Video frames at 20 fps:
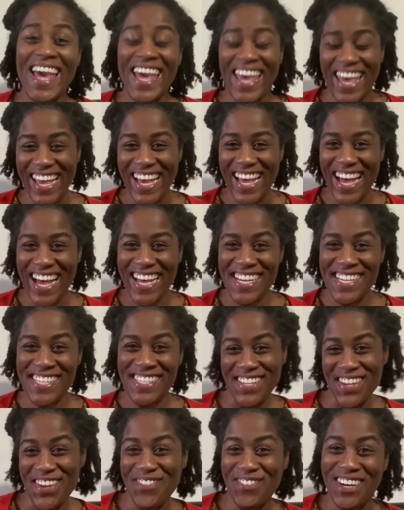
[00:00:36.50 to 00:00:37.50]
Hey
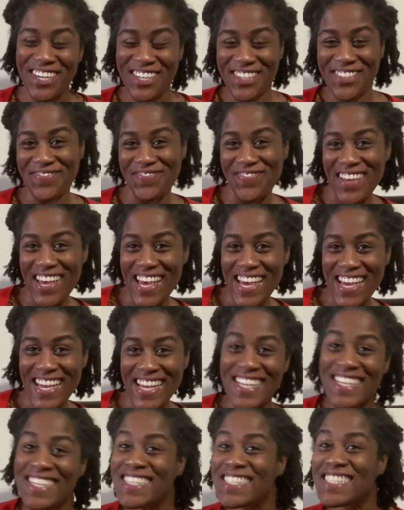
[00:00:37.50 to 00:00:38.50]
guys, welcome
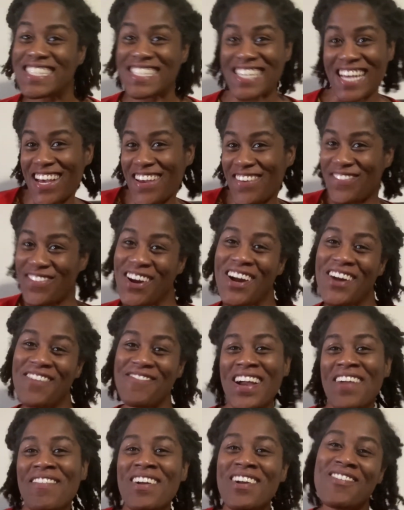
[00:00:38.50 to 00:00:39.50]
back. It's time for our
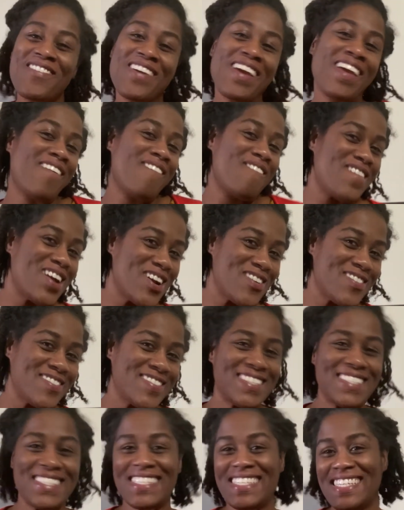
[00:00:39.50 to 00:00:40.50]
memory
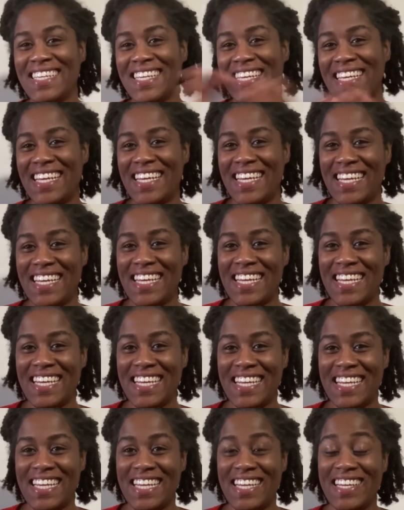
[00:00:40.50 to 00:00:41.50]
verse.
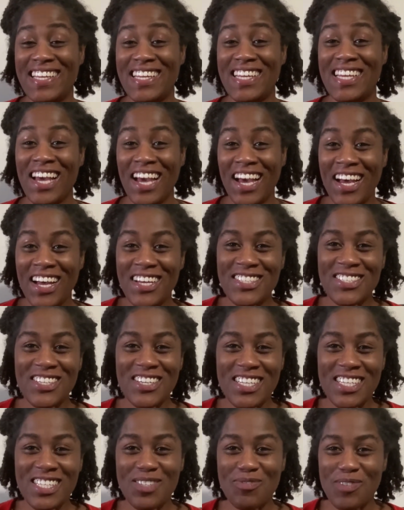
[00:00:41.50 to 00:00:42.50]
Hey.
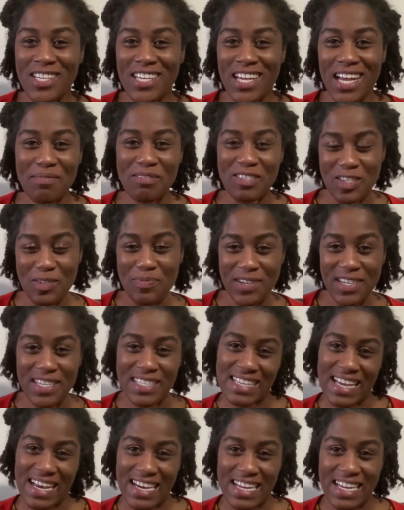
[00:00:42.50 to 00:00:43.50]
So this week I'm super
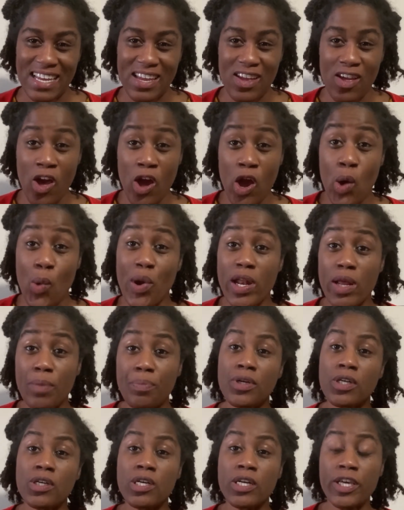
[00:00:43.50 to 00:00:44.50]
excited. We're in the
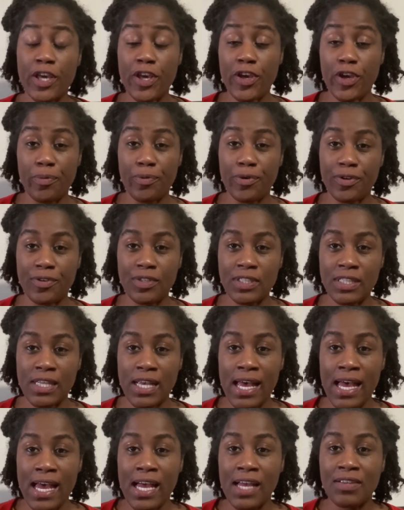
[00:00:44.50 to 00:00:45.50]
book of Hebrews,
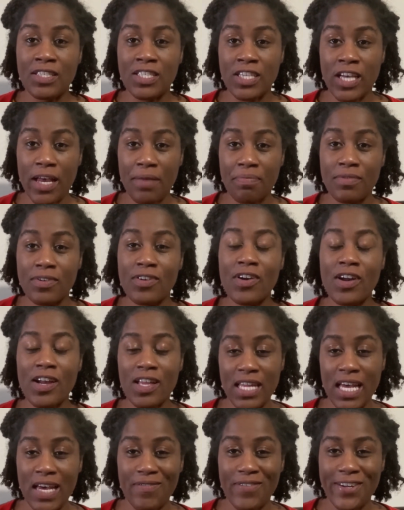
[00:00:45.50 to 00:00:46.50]
chapter
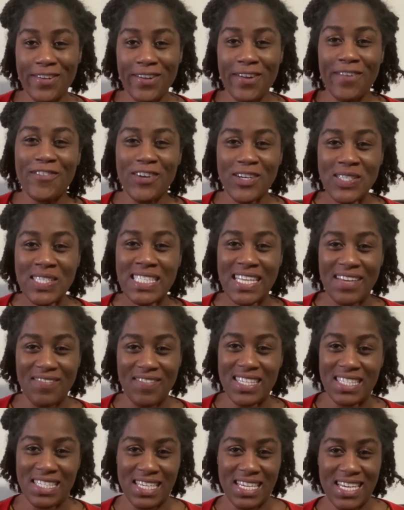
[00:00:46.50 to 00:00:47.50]
11, verse
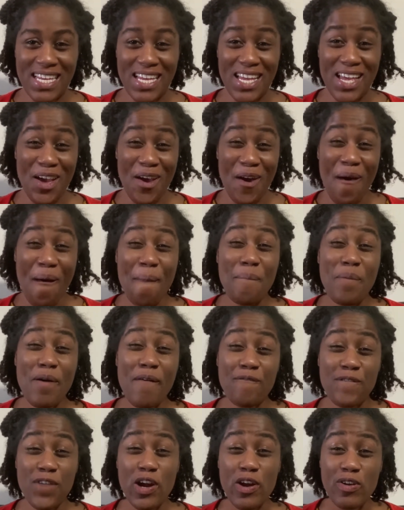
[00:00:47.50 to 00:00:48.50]
17.
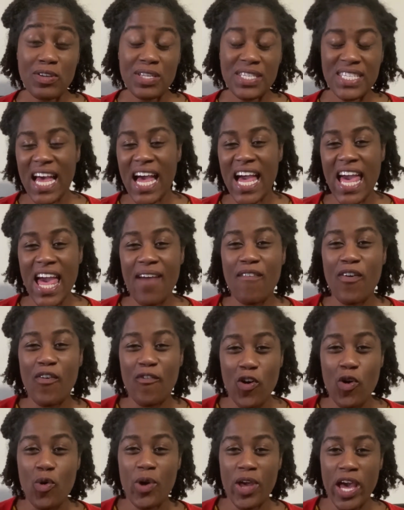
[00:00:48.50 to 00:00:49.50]
But first, I have a
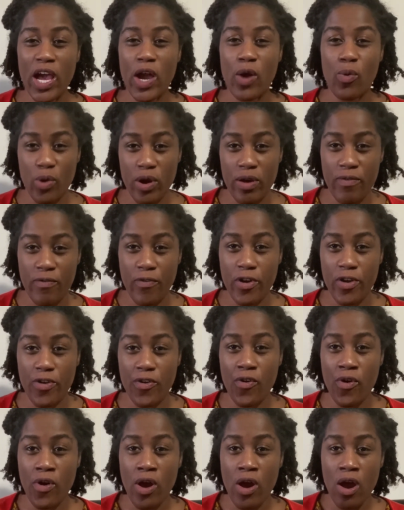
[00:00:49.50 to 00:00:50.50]
vocab word for
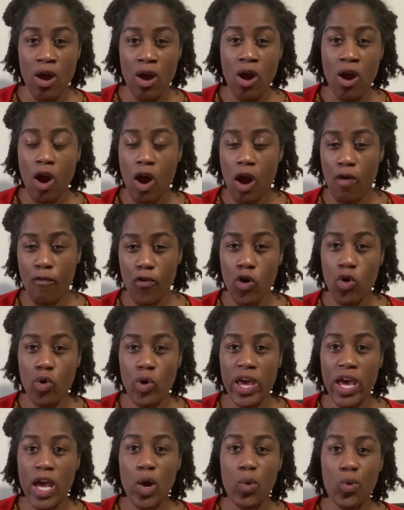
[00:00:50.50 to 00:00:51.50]
you. Our
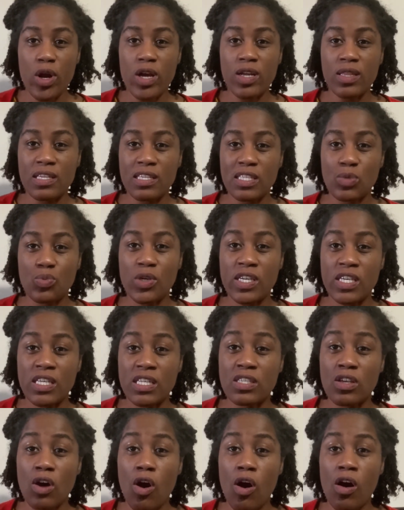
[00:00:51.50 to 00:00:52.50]
vocab word this week
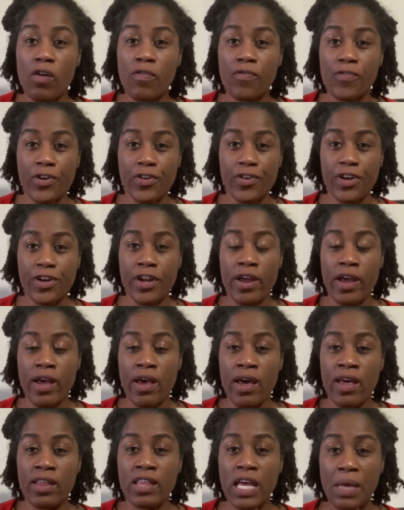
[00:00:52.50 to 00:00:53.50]
is offered.
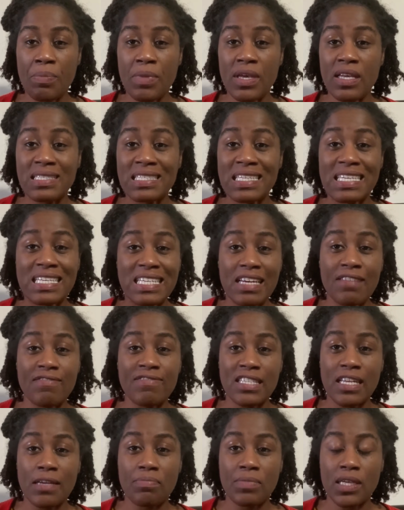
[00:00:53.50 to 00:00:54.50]
That means to give
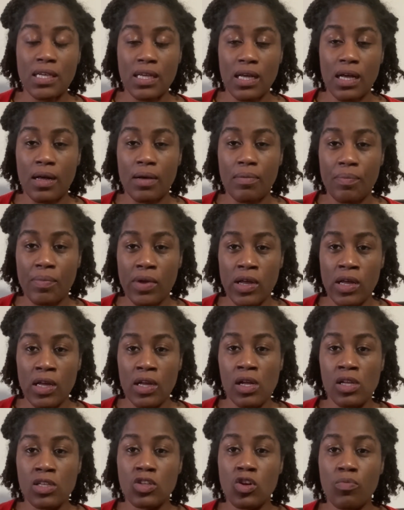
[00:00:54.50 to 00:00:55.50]
something up.
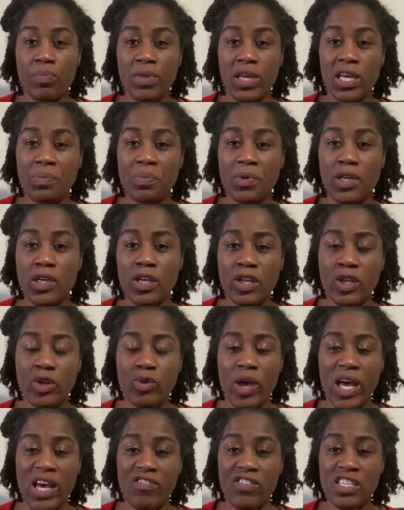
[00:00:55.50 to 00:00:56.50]
So maybe
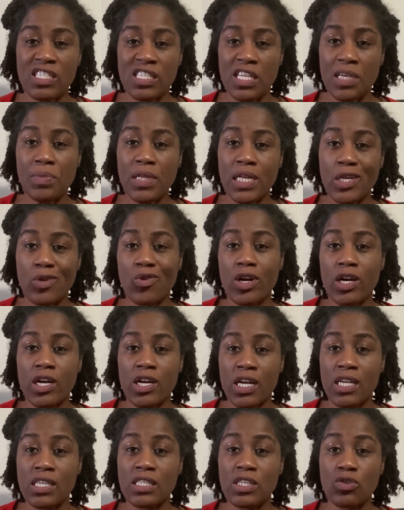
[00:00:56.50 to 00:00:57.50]
you have a sibling or a
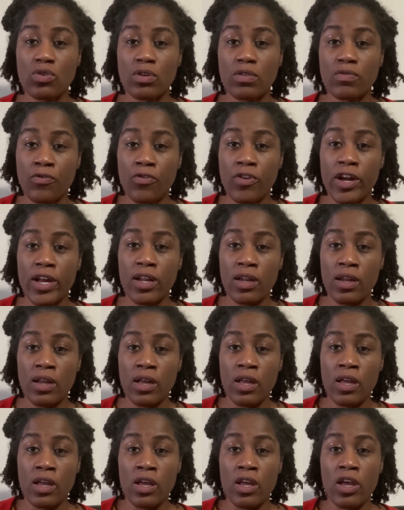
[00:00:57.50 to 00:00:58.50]
cousin or a friend
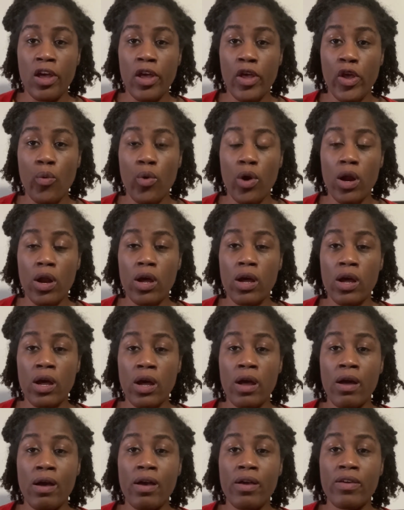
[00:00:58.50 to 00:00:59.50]
and you want to
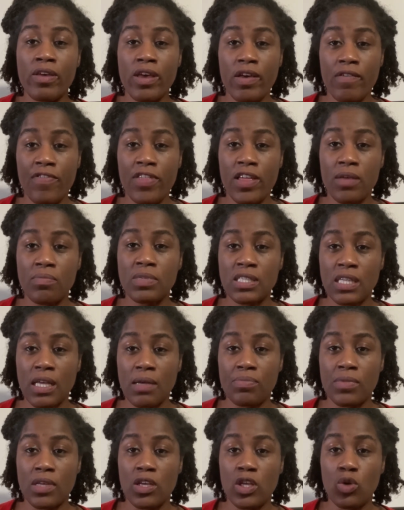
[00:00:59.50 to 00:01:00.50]
give them
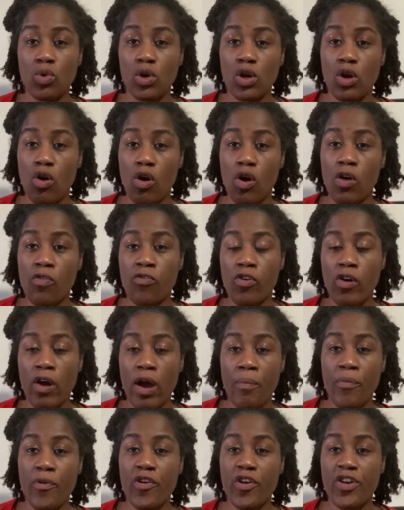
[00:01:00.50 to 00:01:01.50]
something. You want to offer
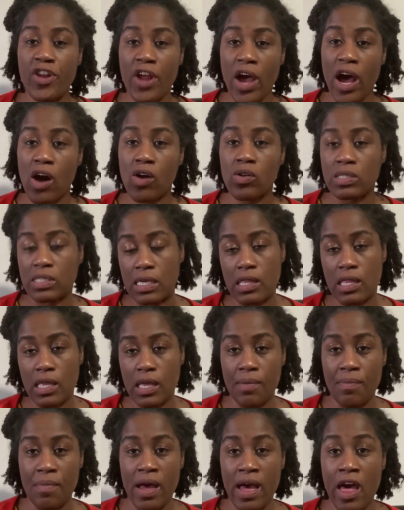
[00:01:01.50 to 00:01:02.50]
up your Tao to
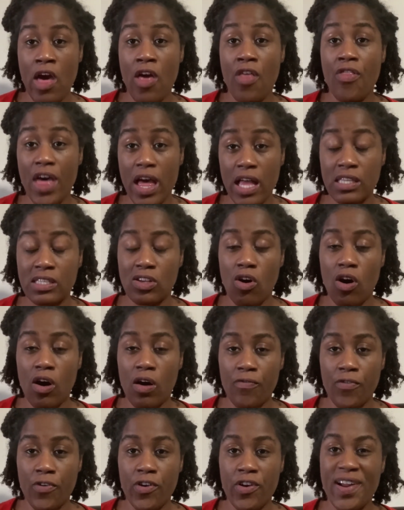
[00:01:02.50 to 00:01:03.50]
them. That's
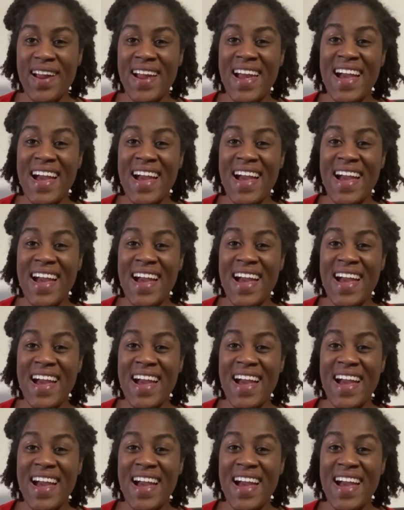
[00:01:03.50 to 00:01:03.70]
offered.